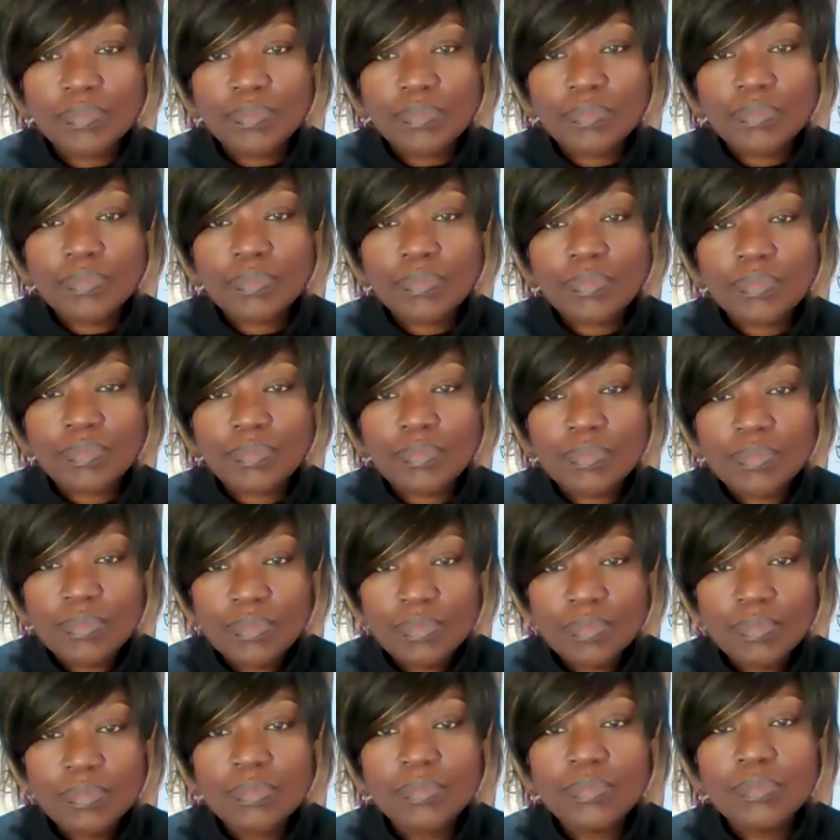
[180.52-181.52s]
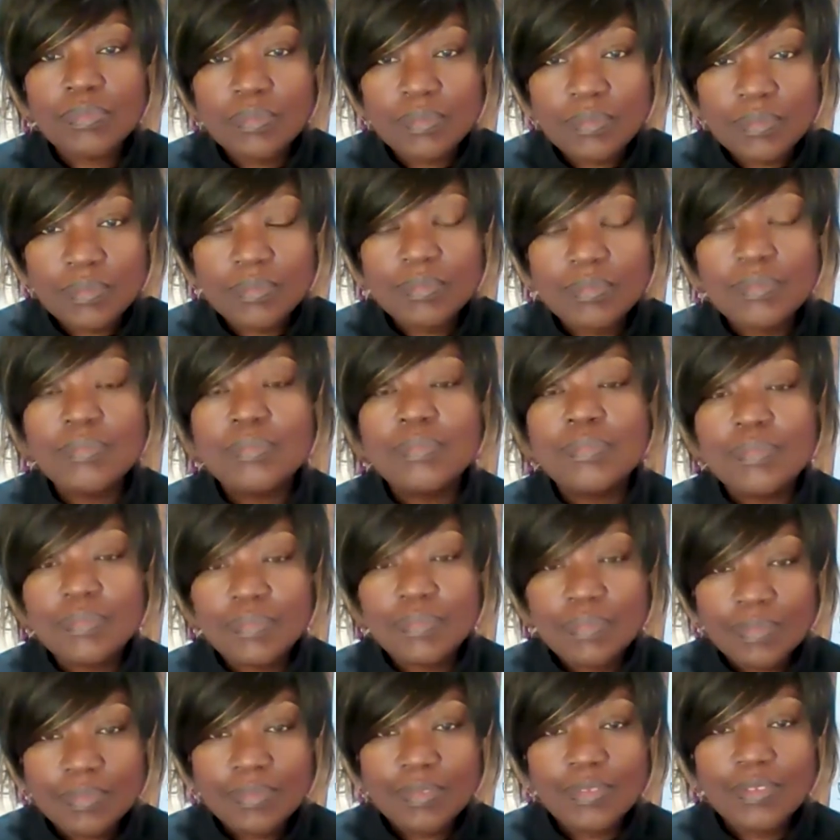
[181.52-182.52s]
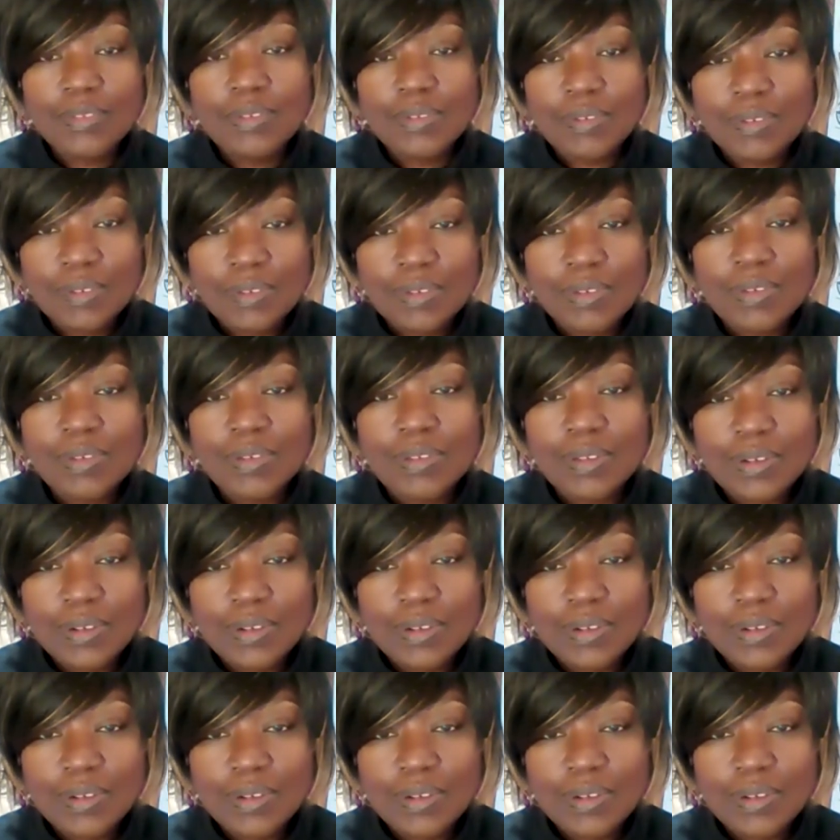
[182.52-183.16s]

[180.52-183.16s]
in the secular world, if you like.